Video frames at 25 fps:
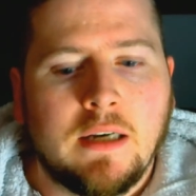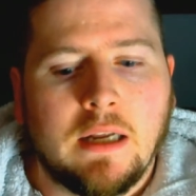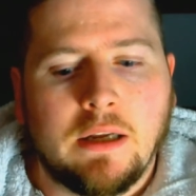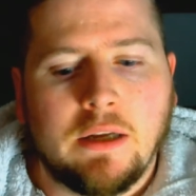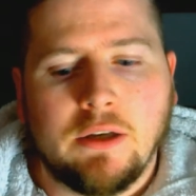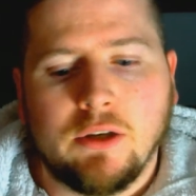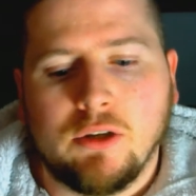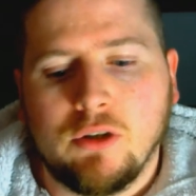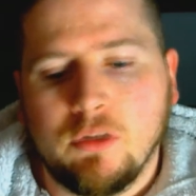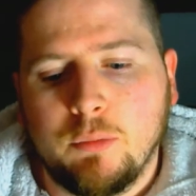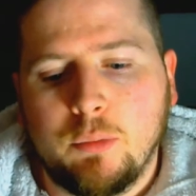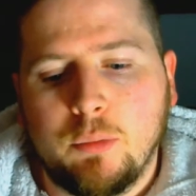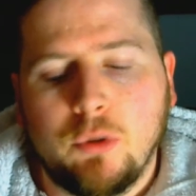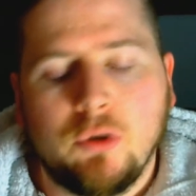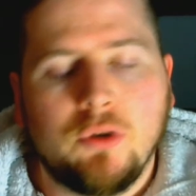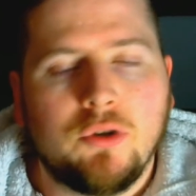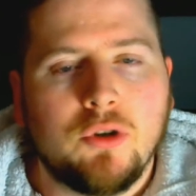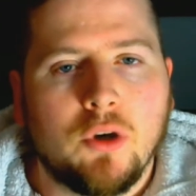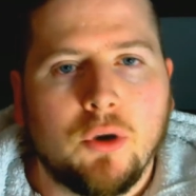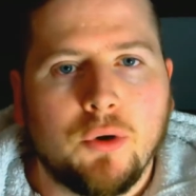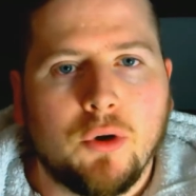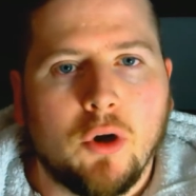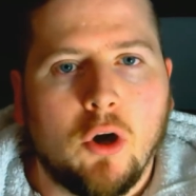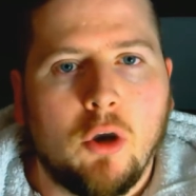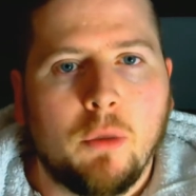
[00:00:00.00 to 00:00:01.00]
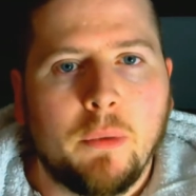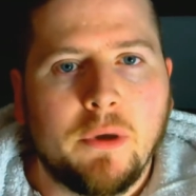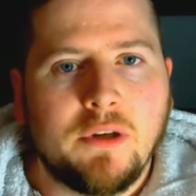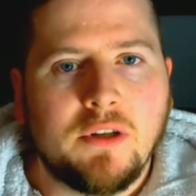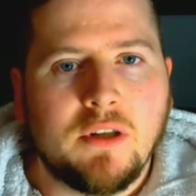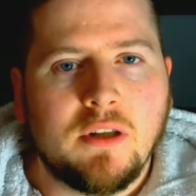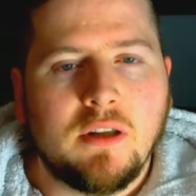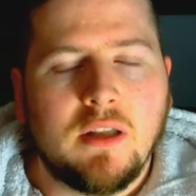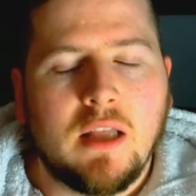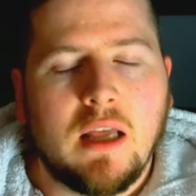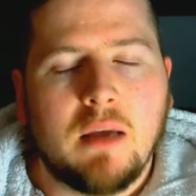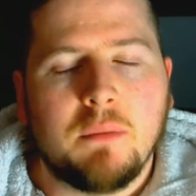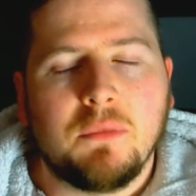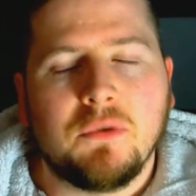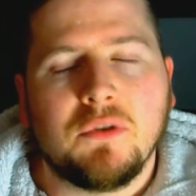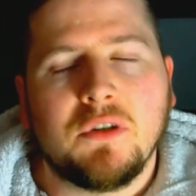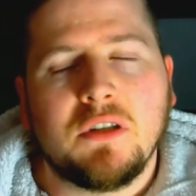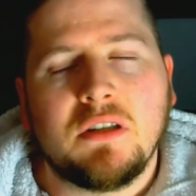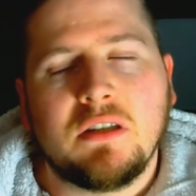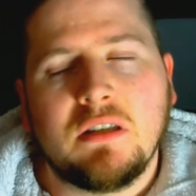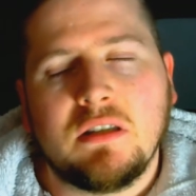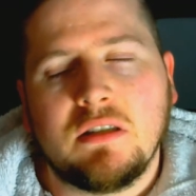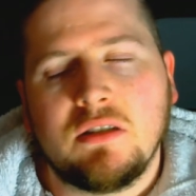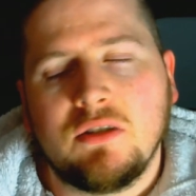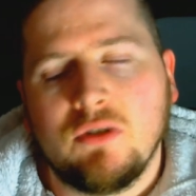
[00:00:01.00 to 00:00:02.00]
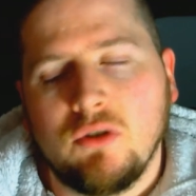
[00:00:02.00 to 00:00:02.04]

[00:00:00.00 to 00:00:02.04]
Now, you could put Joe Gomez in there, but this is